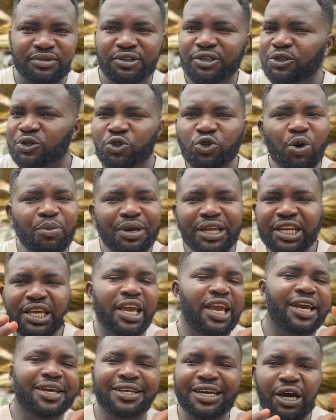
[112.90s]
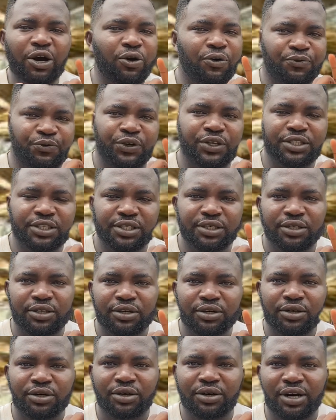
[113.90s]
so many area of it.
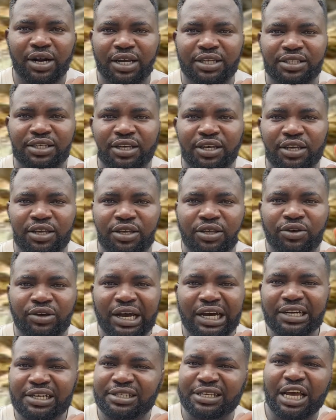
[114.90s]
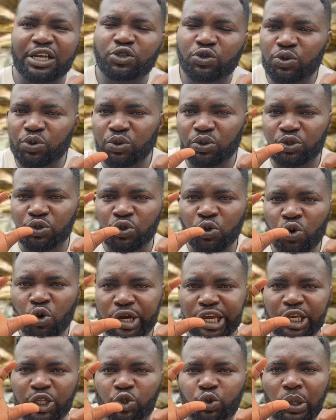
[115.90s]
All right, you can decide to
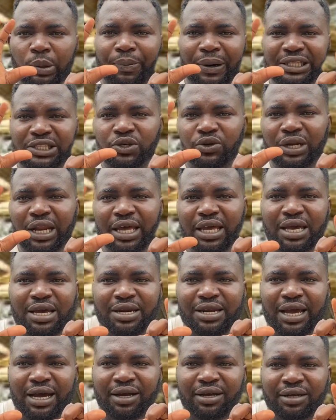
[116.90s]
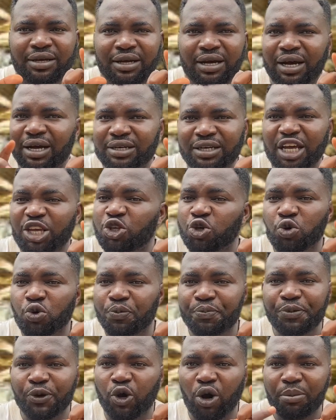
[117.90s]
hook into a particular area, and then you will
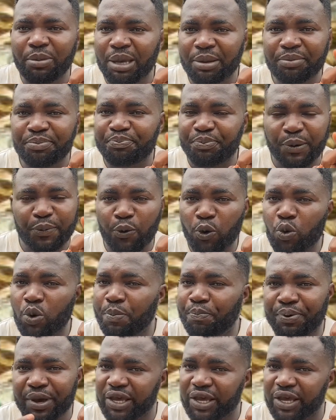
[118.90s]
become people will pay